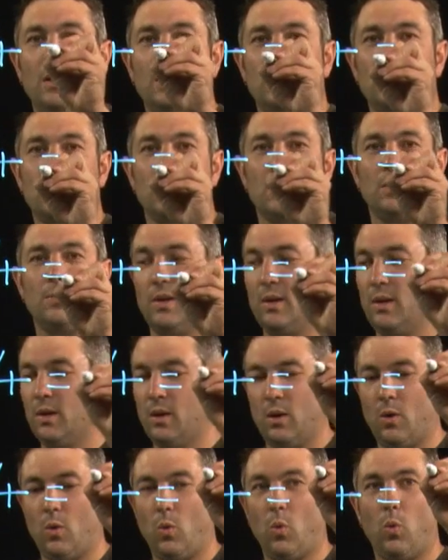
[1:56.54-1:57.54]
is going to be
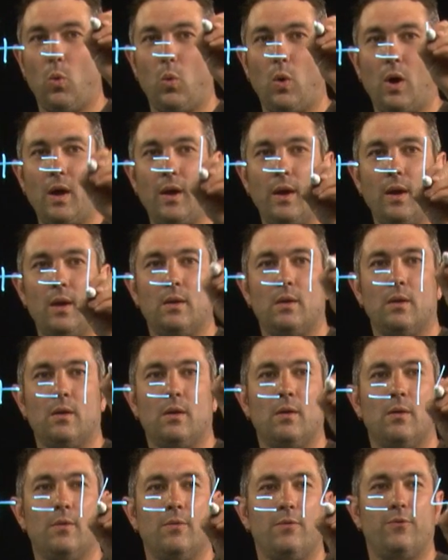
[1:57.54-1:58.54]
one,
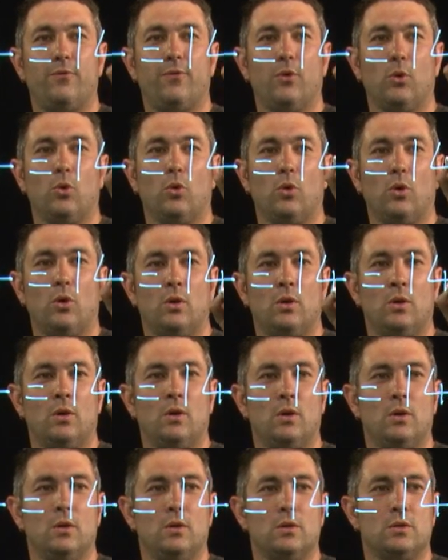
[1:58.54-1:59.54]
four,
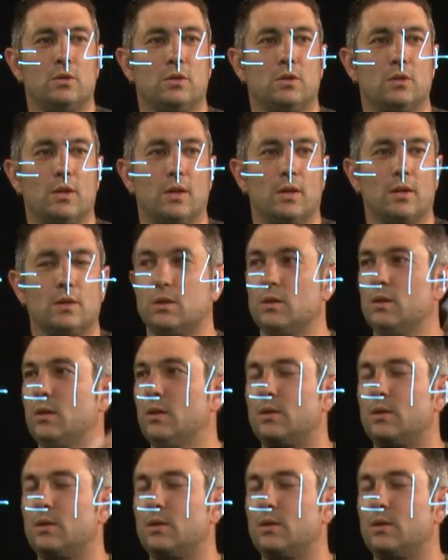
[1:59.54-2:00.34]
six.